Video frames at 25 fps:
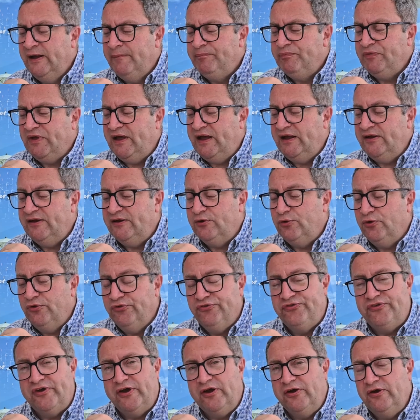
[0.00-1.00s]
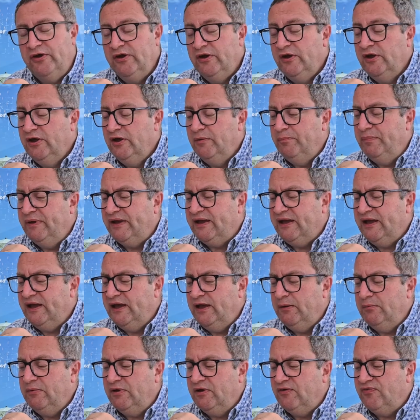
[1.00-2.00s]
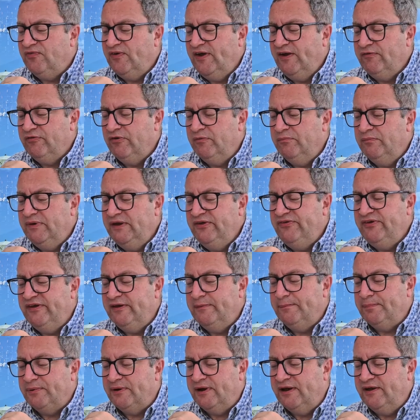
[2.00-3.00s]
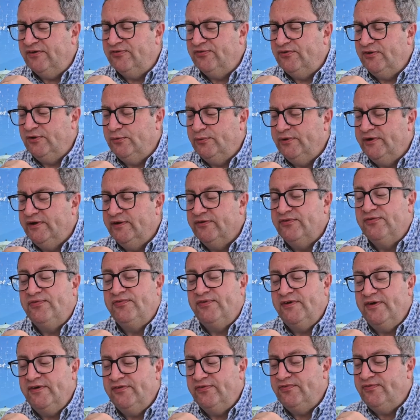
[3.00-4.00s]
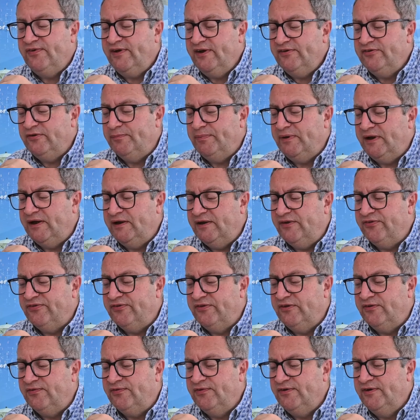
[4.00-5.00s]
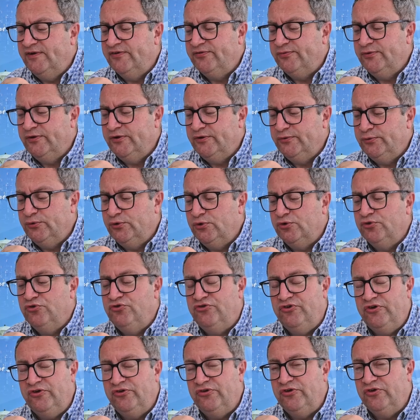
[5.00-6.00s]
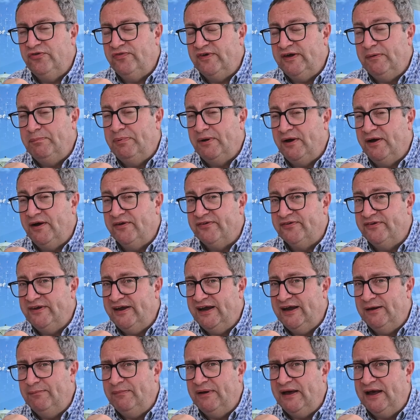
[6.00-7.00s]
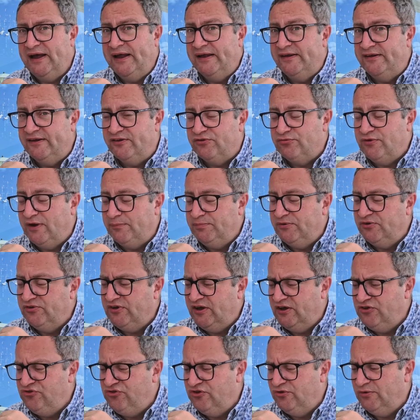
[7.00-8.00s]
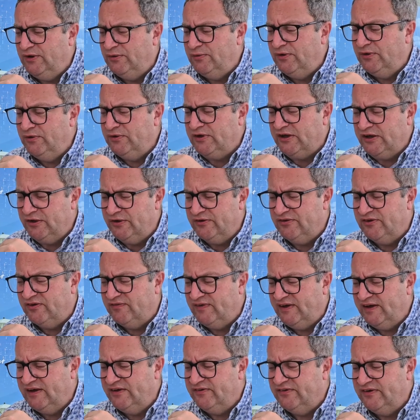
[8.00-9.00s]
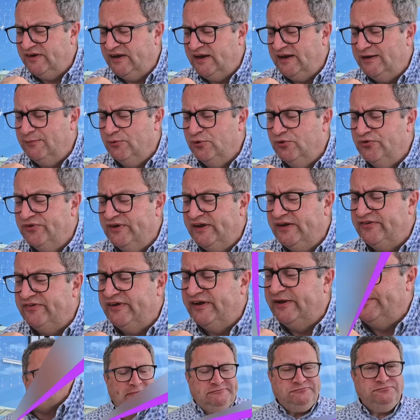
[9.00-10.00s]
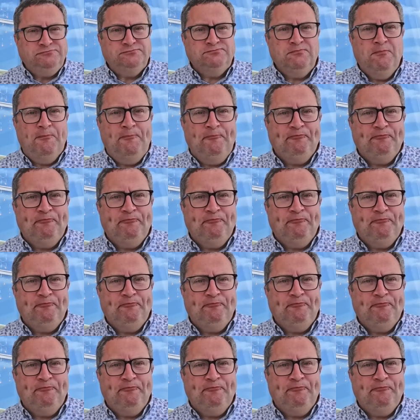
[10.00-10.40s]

and it also became a favourite meeting place for the world's first fighter pilots in the First World War due to the bar's name and its reputation. We won't go into that in any more detail. Thank